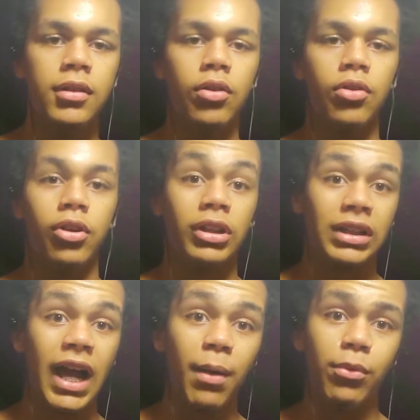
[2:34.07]
or a
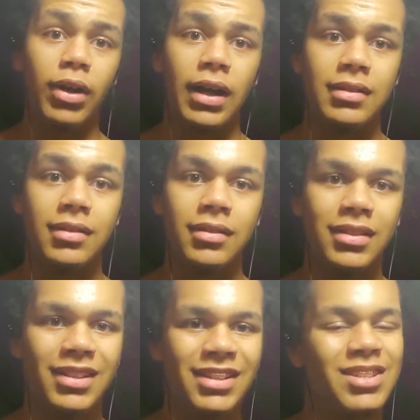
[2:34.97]
lab rat,
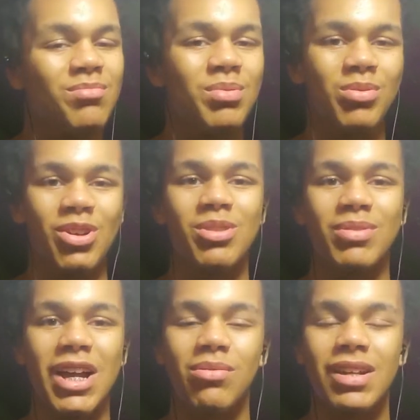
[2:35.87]
some people call them
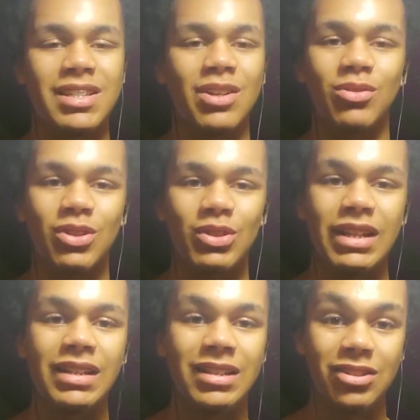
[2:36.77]
lab rats, I wouldn't do
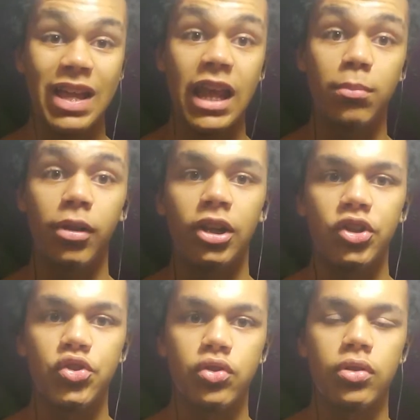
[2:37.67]
that. This anabolic
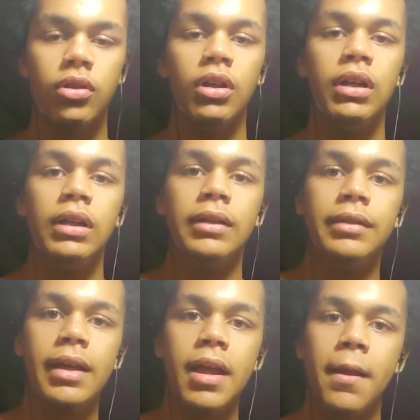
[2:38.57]
user,
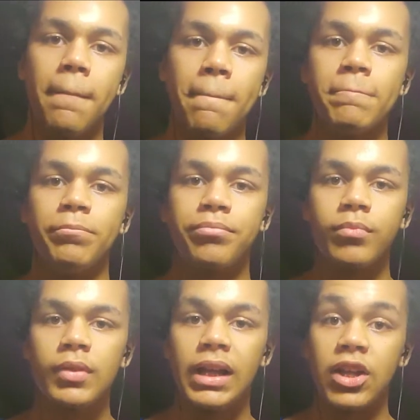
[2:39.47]
they
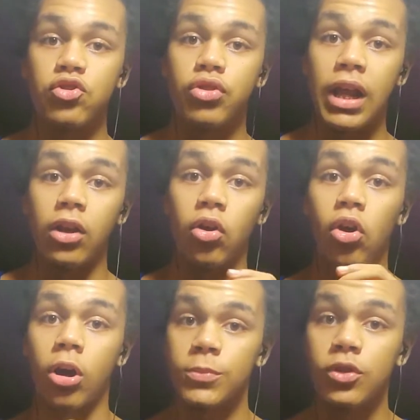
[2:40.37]
can train
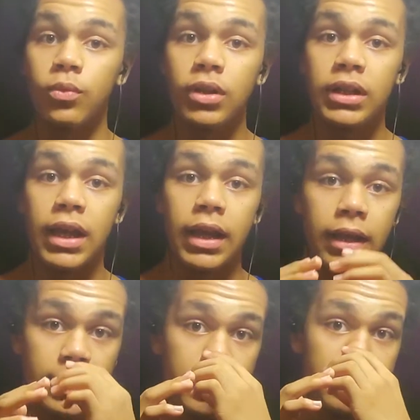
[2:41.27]
arms on one day,
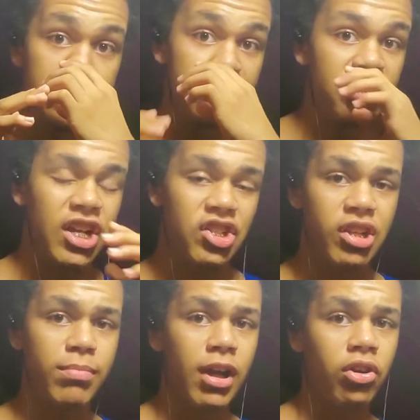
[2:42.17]
chest
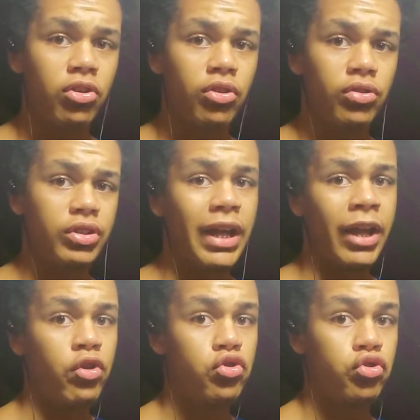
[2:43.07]
and back on another day,
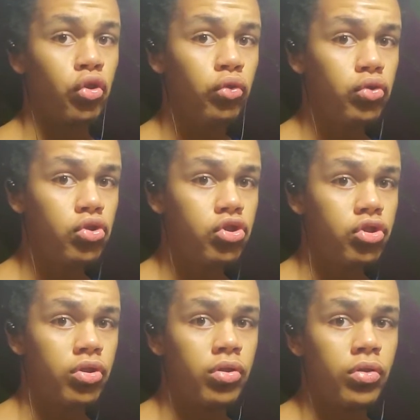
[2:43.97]
shoulders
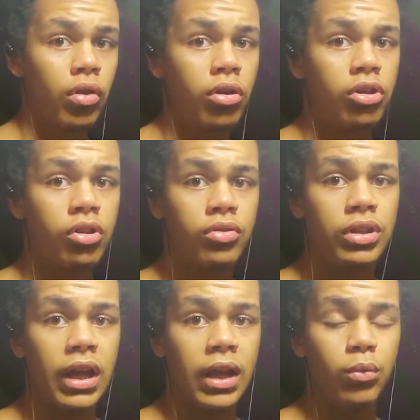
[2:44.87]
on another
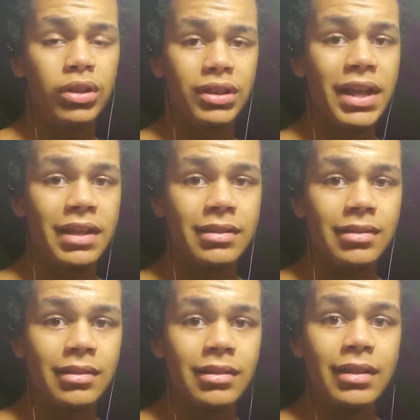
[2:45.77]
day with legs,
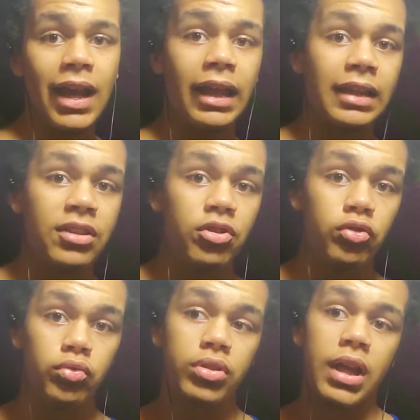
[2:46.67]
and
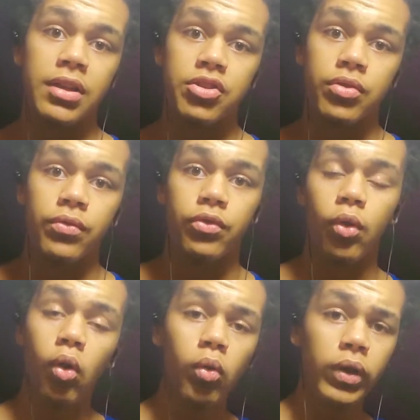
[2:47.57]
do that for the
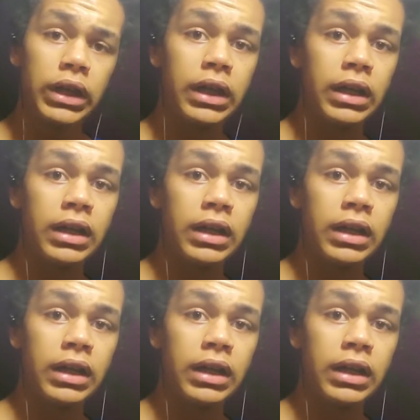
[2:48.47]
whole week